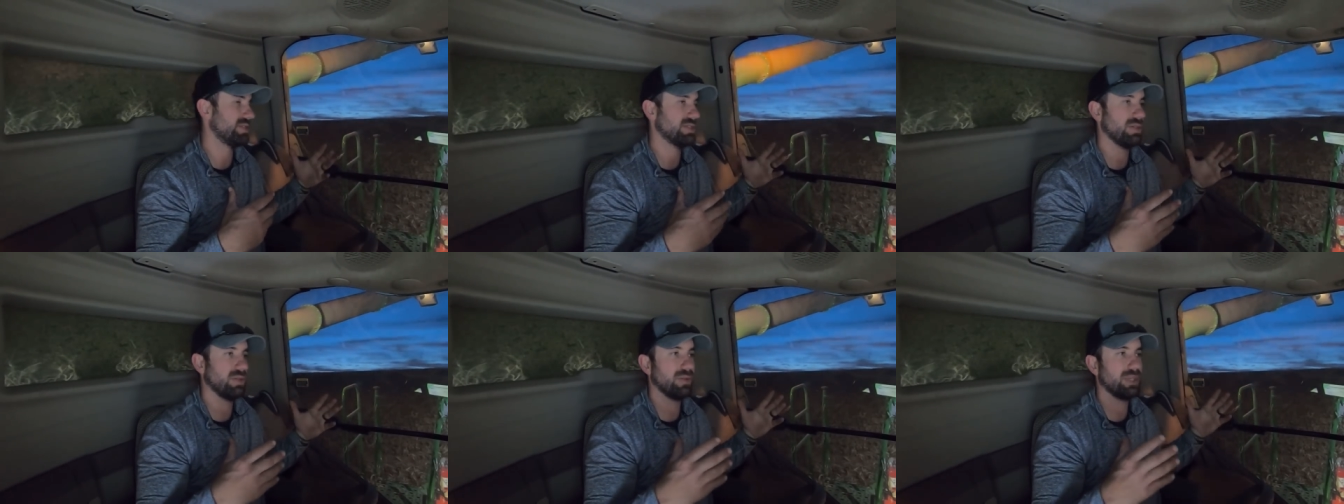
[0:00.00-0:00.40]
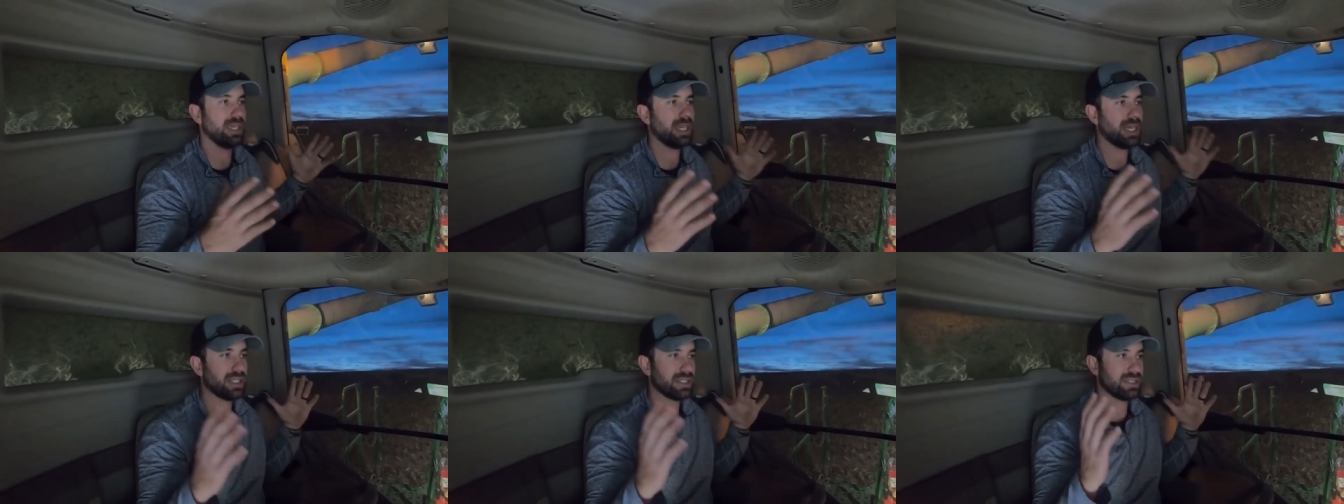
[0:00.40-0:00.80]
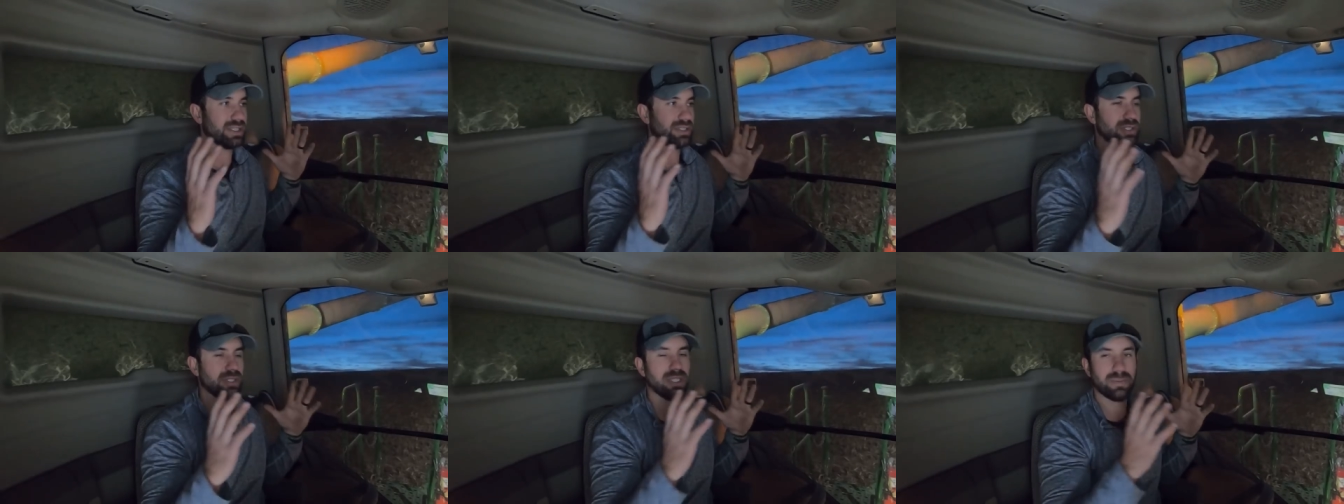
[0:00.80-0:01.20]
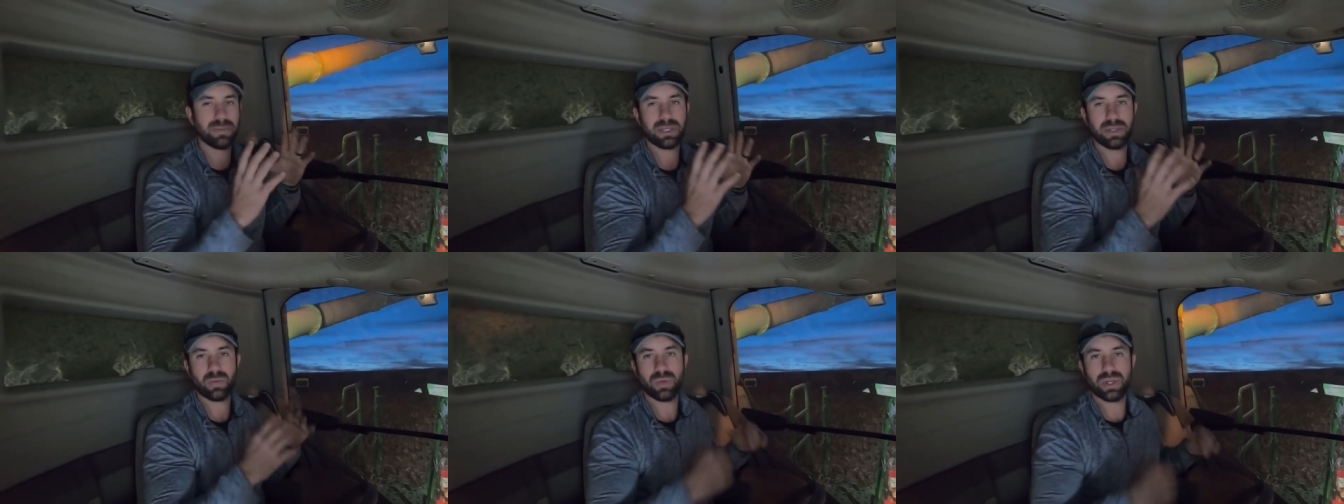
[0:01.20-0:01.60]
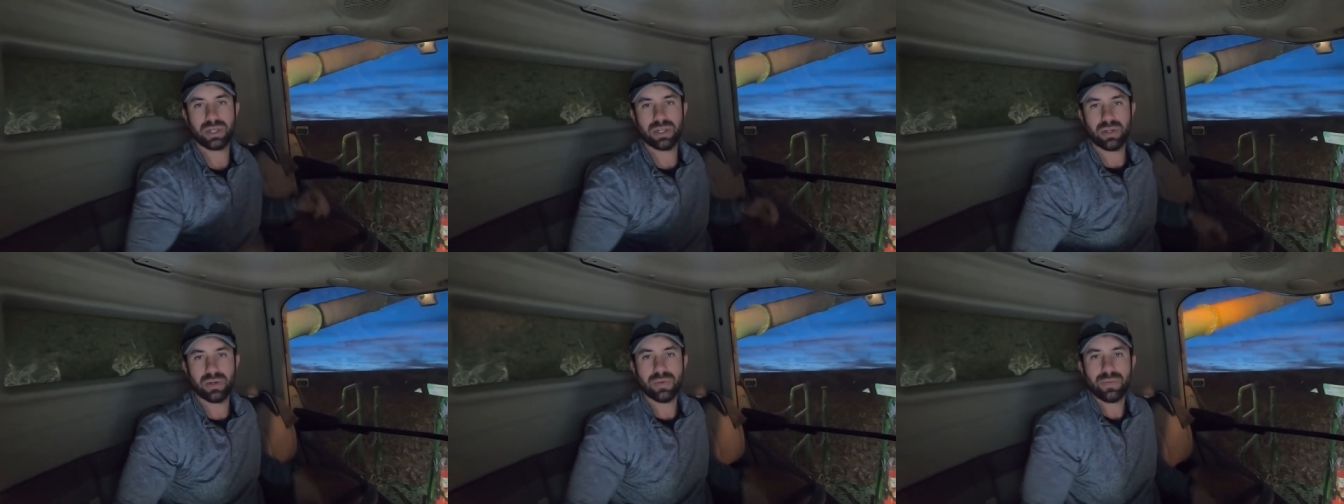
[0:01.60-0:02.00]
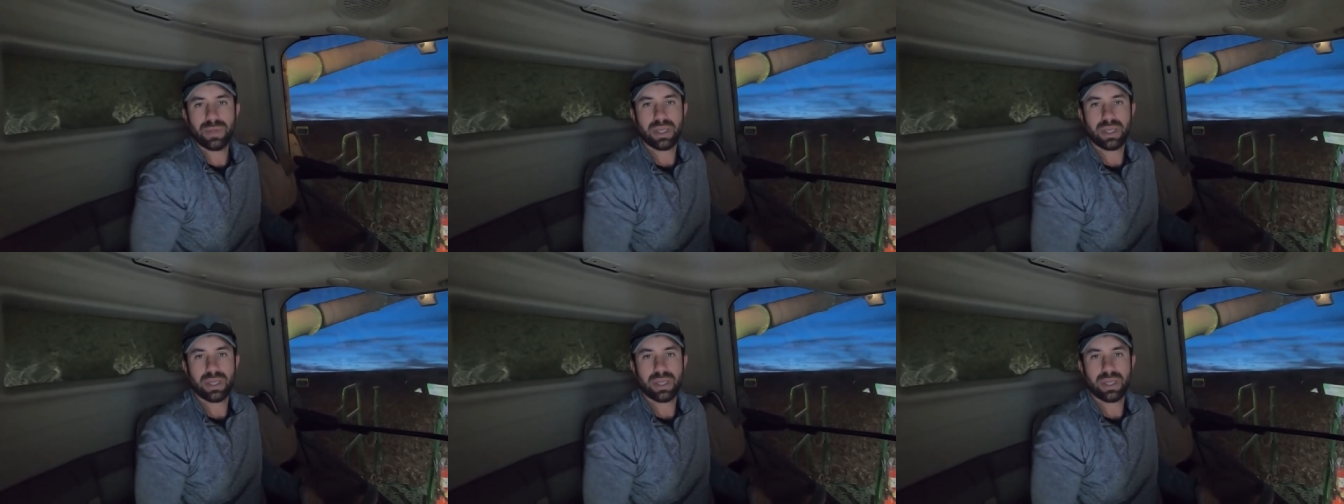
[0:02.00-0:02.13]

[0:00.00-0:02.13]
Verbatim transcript: so they got such a limited window